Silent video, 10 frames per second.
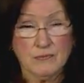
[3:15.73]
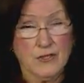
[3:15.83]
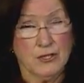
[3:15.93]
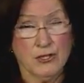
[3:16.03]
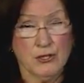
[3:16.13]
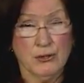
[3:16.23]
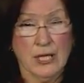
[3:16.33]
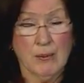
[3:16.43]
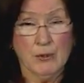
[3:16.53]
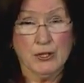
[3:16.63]
stood
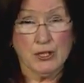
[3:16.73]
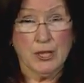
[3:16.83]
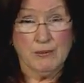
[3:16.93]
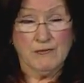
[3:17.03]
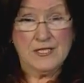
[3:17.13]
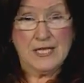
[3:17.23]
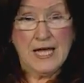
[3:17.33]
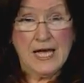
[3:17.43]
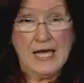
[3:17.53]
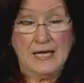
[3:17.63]
up on top of his
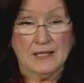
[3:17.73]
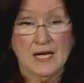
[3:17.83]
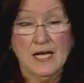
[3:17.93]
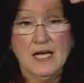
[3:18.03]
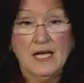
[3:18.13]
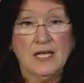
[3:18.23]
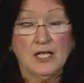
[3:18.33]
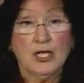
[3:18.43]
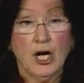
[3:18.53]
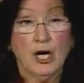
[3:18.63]
head in
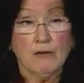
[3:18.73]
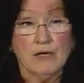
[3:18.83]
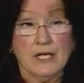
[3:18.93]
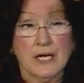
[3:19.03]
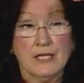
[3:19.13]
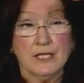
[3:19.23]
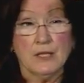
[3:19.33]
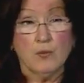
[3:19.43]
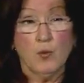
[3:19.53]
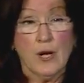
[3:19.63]

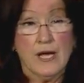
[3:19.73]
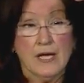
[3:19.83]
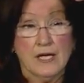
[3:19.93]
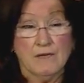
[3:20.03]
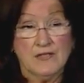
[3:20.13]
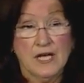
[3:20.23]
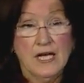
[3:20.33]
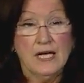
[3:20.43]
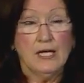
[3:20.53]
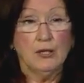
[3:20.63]
corrugated waves.
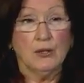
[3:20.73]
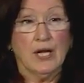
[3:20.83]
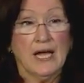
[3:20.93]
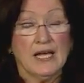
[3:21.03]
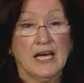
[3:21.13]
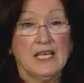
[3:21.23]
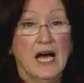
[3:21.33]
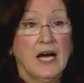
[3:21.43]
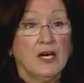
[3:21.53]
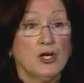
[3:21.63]
He looked like a
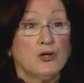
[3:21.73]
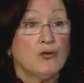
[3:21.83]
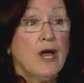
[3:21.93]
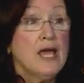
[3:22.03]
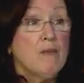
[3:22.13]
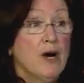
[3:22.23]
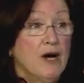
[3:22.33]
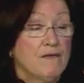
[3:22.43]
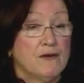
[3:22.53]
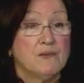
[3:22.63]
young Kramer
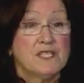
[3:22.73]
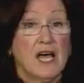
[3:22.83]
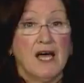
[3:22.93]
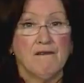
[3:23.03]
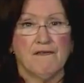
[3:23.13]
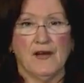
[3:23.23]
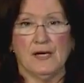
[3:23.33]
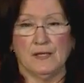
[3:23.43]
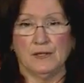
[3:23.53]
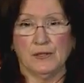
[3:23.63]
from
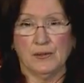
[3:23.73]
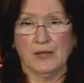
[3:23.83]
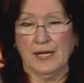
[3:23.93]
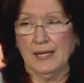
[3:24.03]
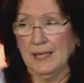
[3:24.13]
Seinfeld. Okay.